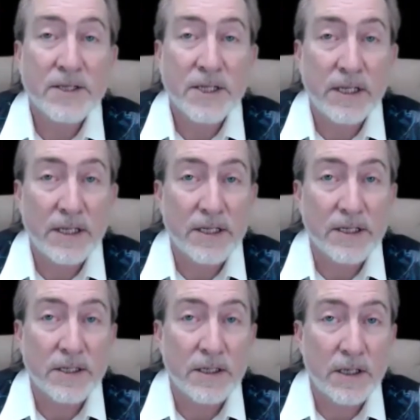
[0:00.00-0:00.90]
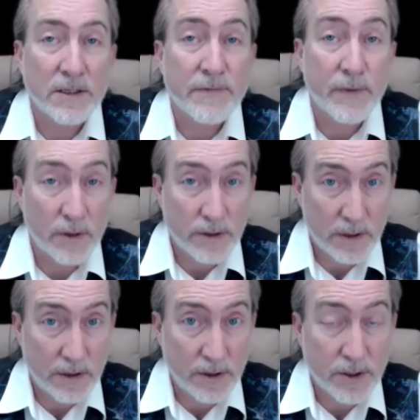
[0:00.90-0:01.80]
ask you this as far as
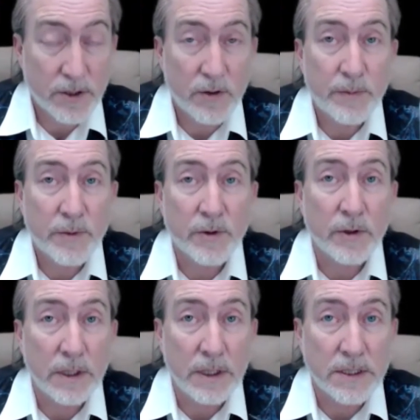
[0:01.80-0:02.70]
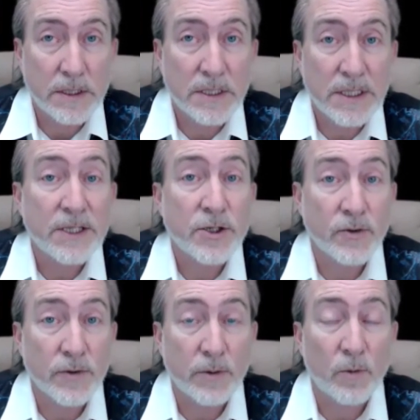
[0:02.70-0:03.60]
a descriptor at least
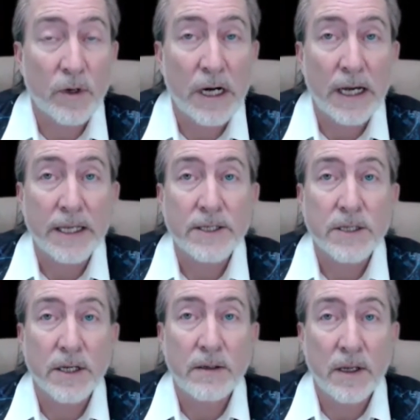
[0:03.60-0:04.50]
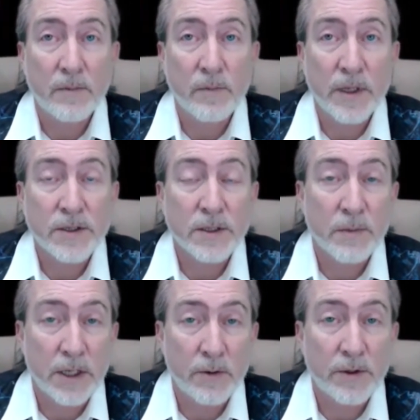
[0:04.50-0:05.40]
sensory wise i, would mentioned
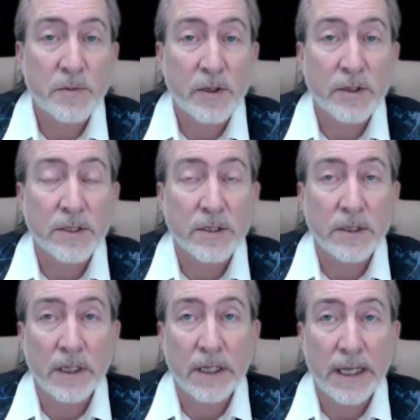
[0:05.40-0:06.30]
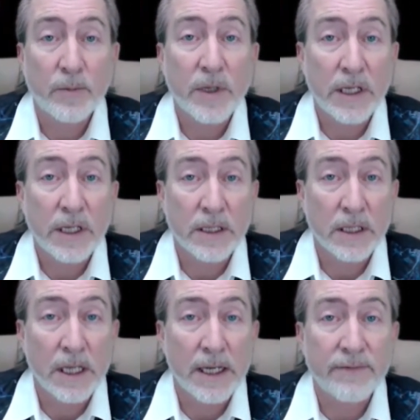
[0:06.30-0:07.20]
my own experience and, and how being in the
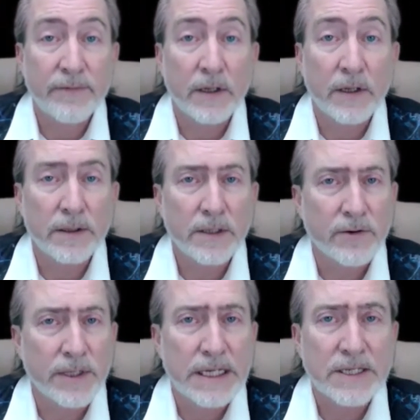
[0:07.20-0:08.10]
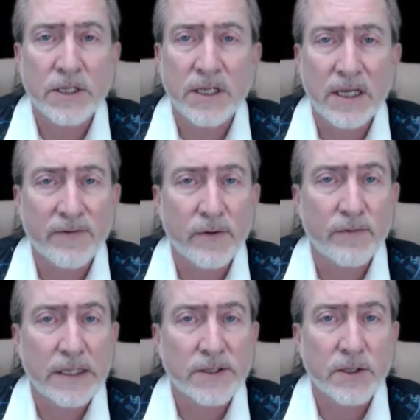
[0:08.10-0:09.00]
light felt iridescent
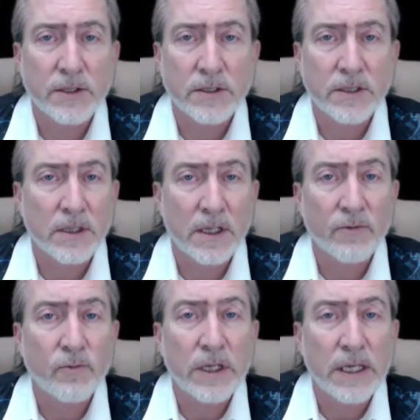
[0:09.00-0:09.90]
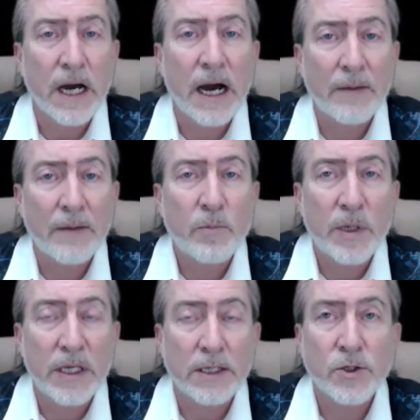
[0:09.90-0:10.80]
effervescent and, and really high
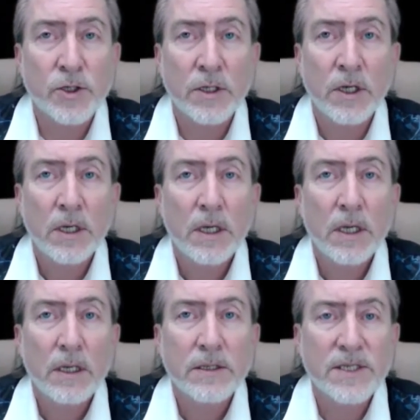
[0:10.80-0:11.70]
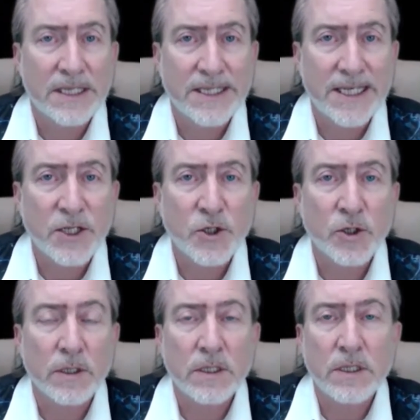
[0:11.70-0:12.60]
pitched
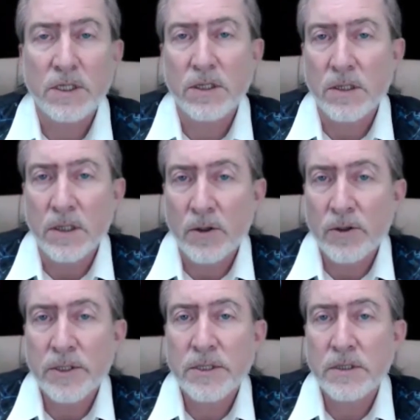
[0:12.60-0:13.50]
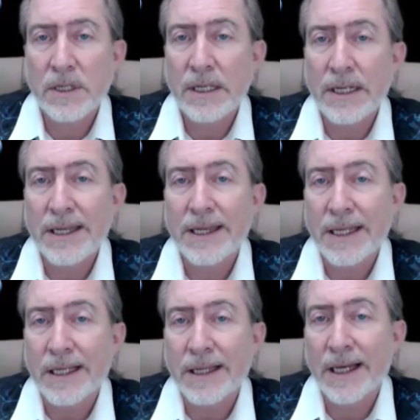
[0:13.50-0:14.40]
sensation did you notice
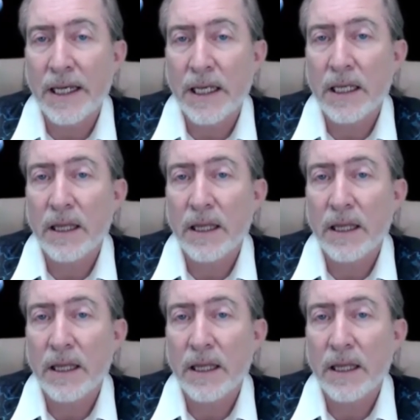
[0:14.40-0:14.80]
anything like